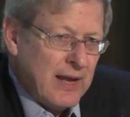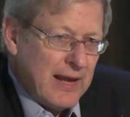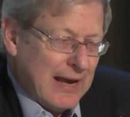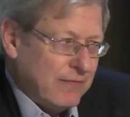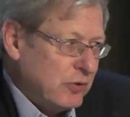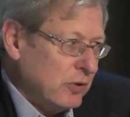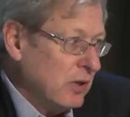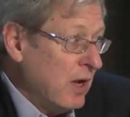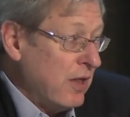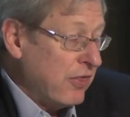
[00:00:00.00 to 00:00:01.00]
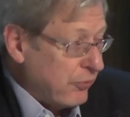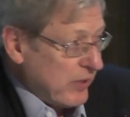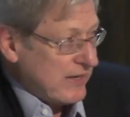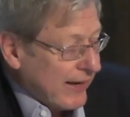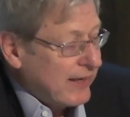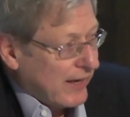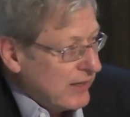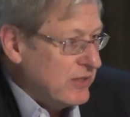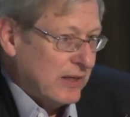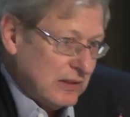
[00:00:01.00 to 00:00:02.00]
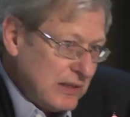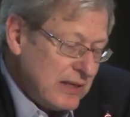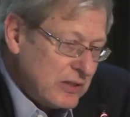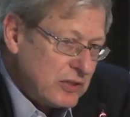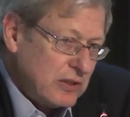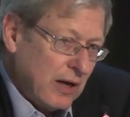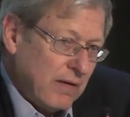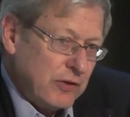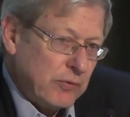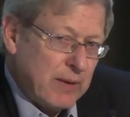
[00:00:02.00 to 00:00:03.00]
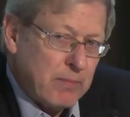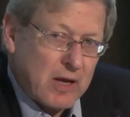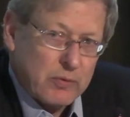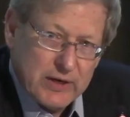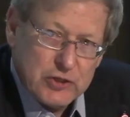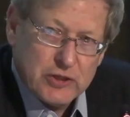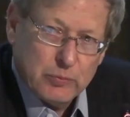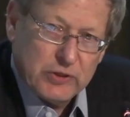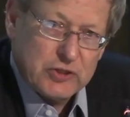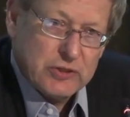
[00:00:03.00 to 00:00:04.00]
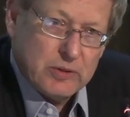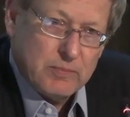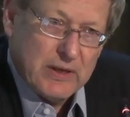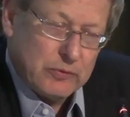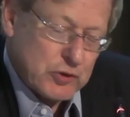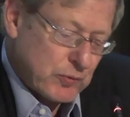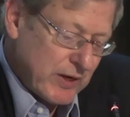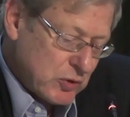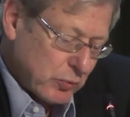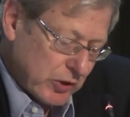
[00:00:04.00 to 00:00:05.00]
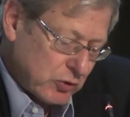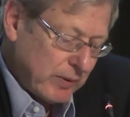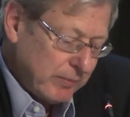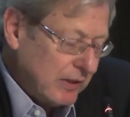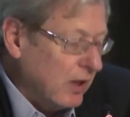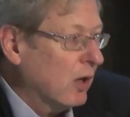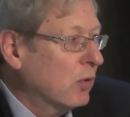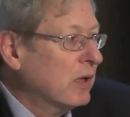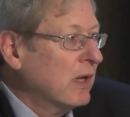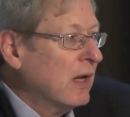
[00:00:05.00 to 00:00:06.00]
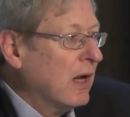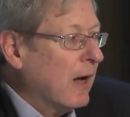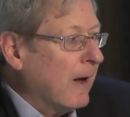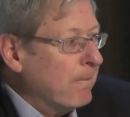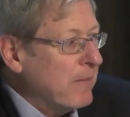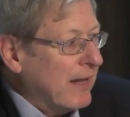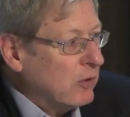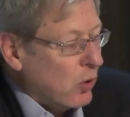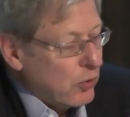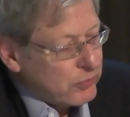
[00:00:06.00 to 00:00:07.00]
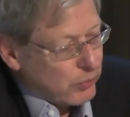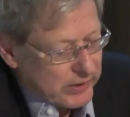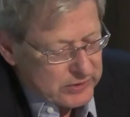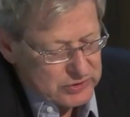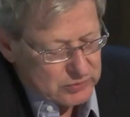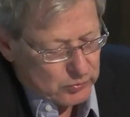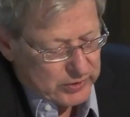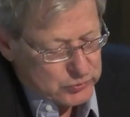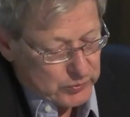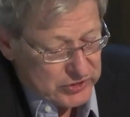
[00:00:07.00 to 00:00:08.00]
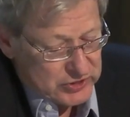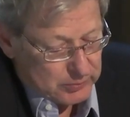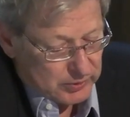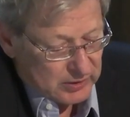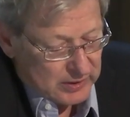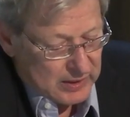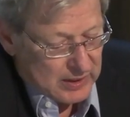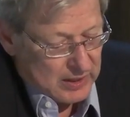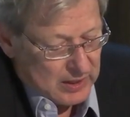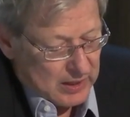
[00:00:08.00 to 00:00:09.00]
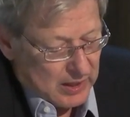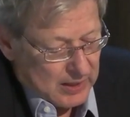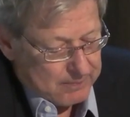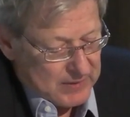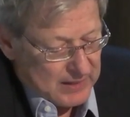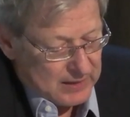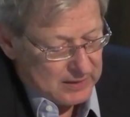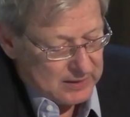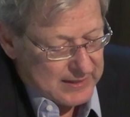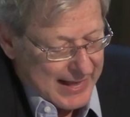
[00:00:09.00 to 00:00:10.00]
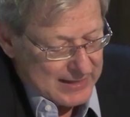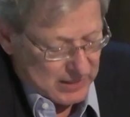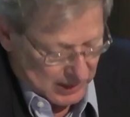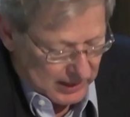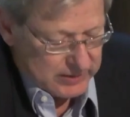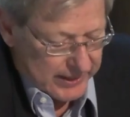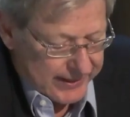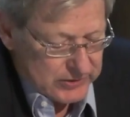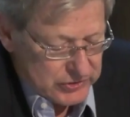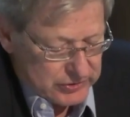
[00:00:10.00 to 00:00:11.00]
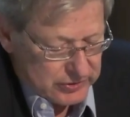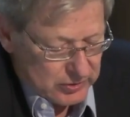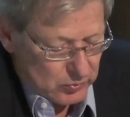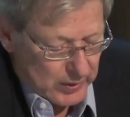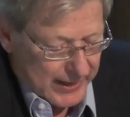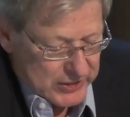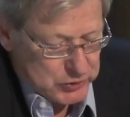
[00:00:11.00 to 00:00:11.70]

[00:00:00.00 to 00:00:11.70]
after three decades at least of the great moderation in which interest rates were extremely low um, and growth was, was reasonable. Um, in that context, as